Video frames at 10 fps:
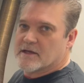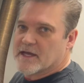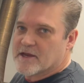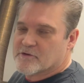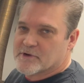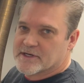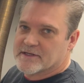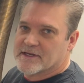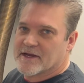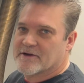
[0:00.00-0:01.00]
Hey everyone,
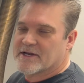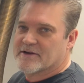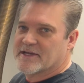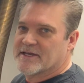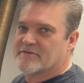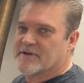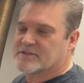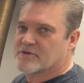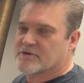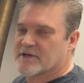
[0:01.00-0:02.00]
Aaron here again,
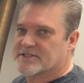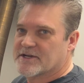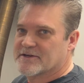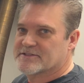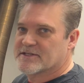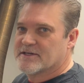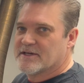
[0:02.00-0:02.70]
Fast Forward Race Cars.